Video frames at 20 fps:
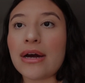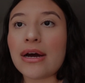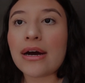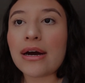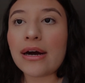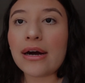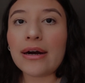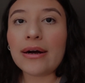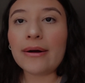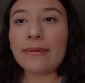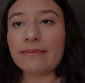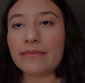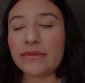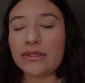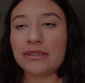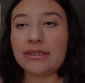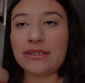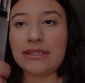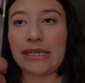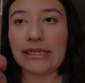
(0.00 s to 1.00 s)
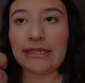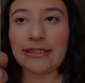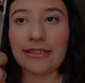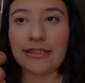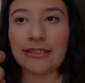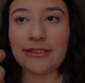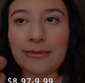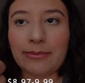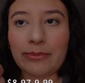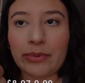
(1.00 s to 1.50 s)
the setting
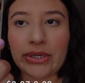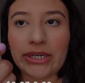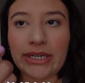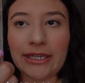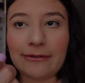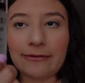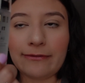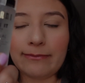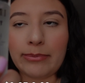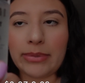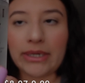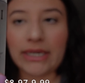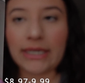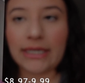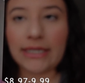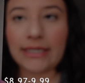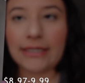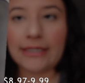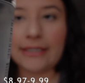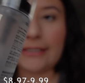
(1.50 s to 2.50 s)
spray by